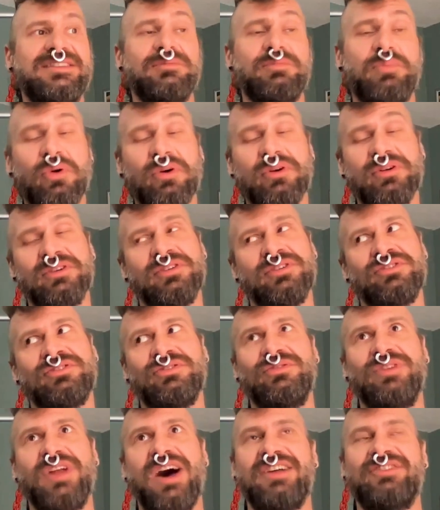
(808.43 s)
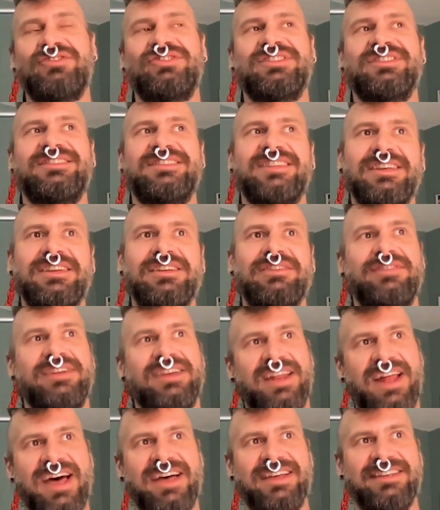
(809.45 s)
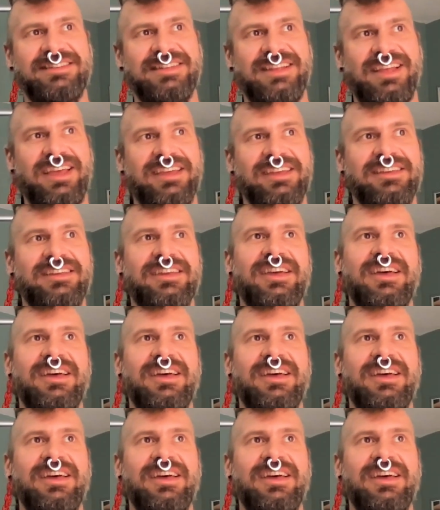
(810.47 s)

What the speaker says: important to not just think of it as like,